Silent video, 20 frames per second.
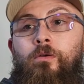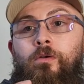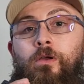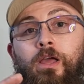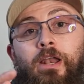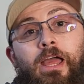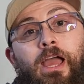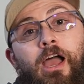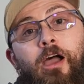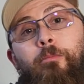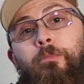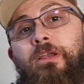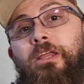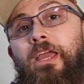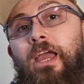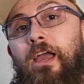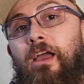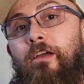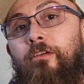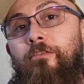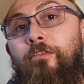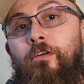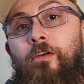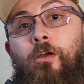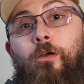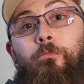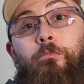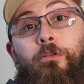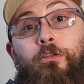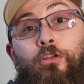and how many have
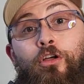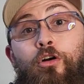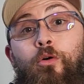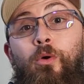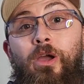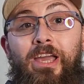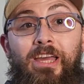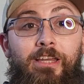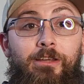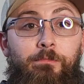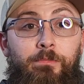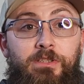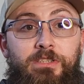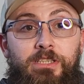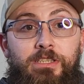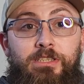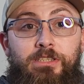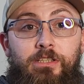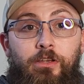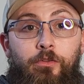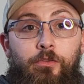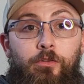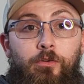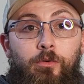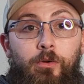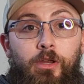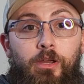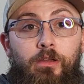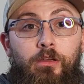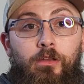below 80% sell-through
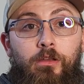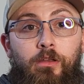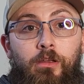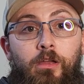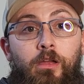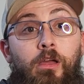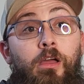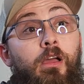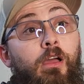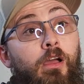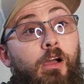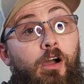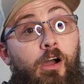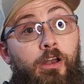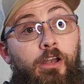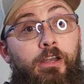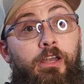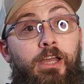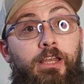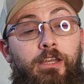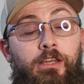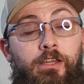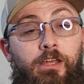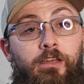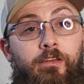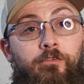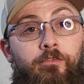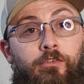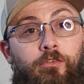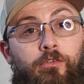rate on a
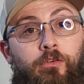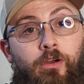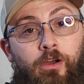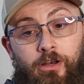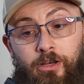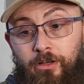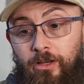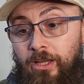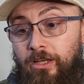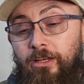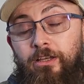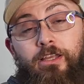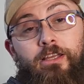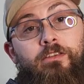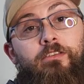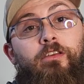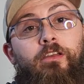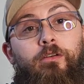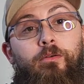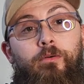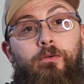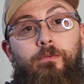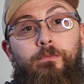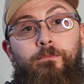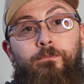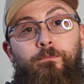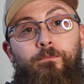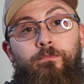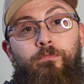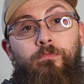90-day cycle.
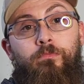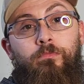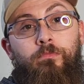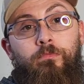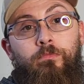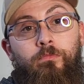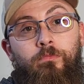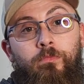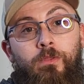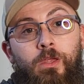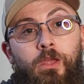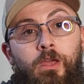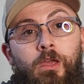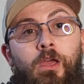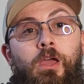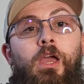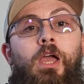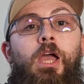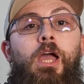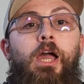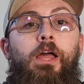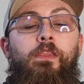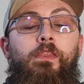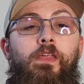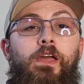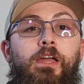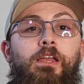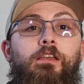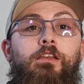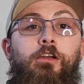And
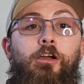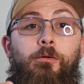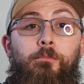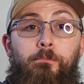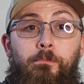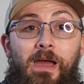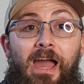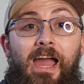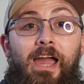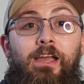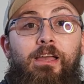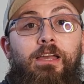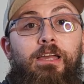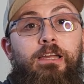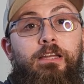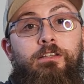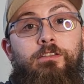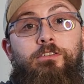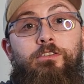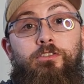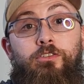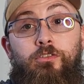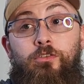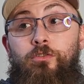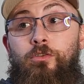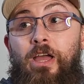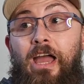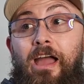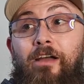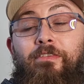then come back and
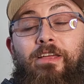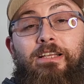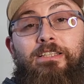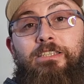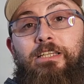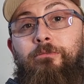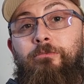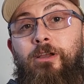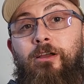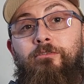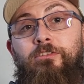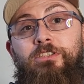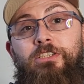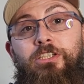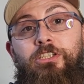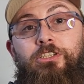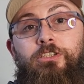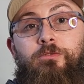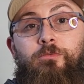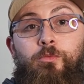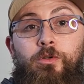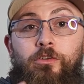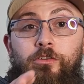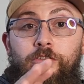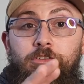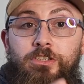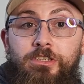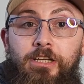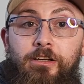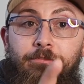have that same conversation with
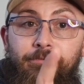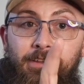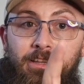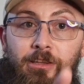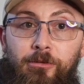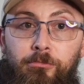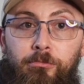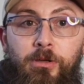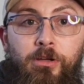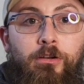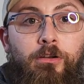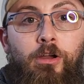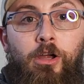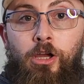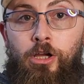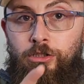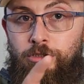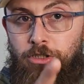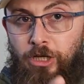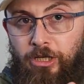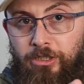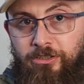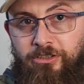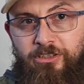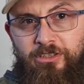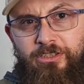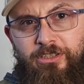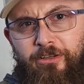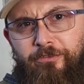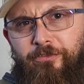yourself in the mirror. Talk to
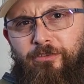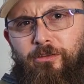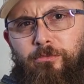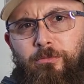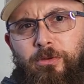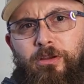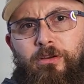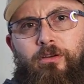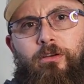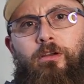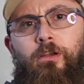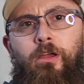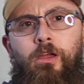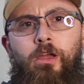yourself in the mirror.